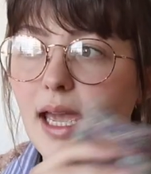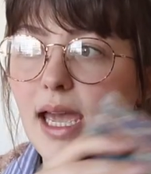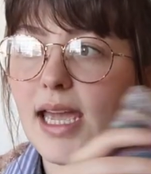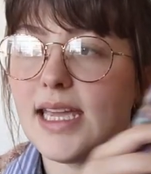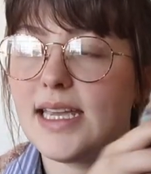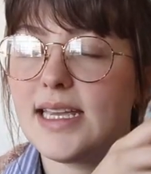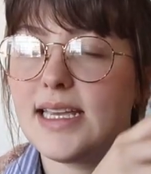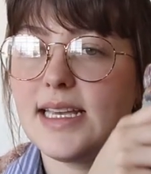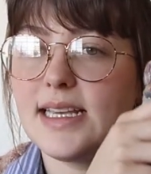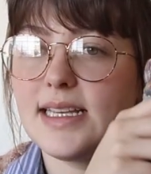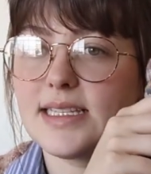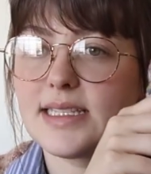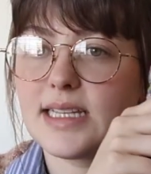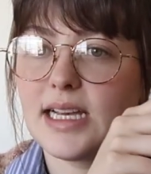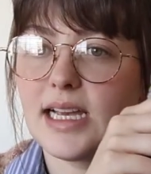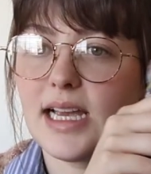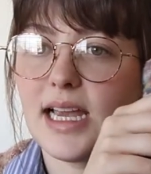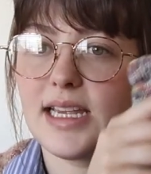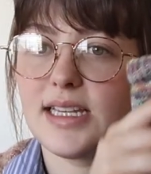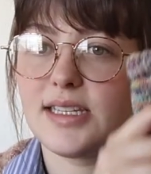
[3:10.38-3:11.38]
is
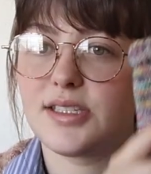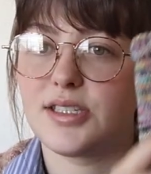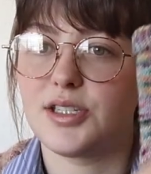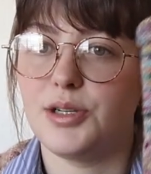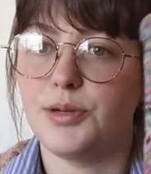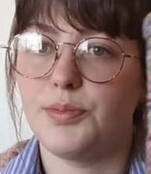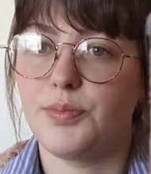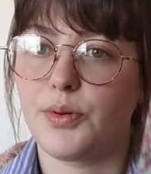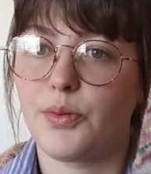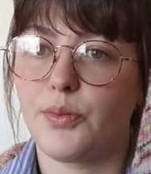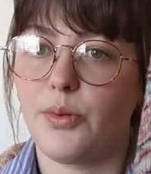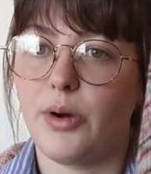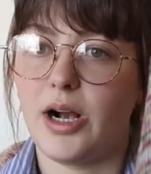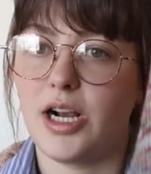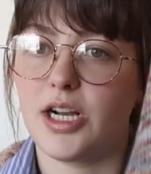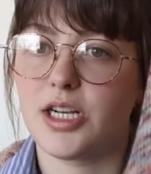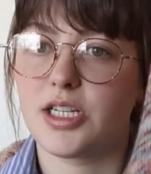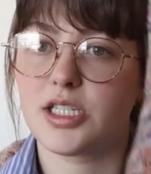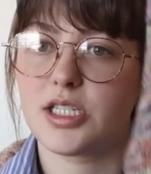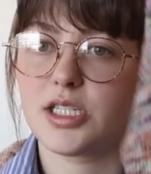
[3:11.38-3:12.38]
a
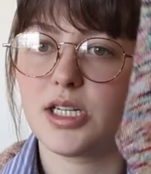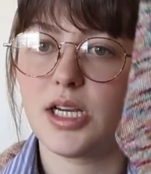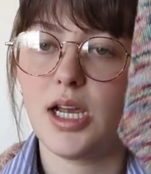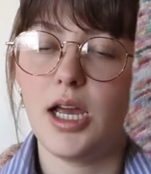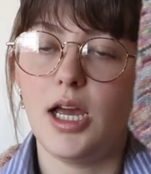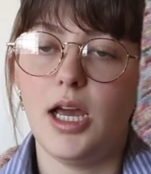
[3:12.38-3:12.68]
superwash